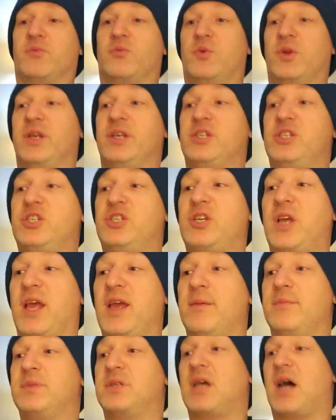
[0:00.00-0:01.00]

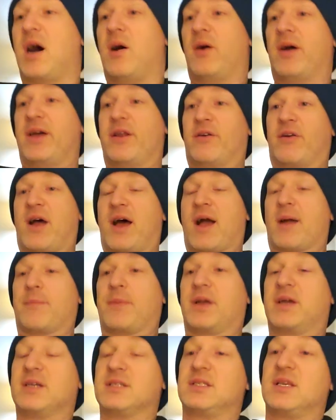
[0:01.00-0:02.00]
reshapes how I interact,
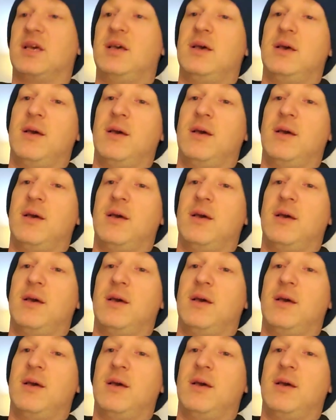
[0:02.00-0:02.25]
because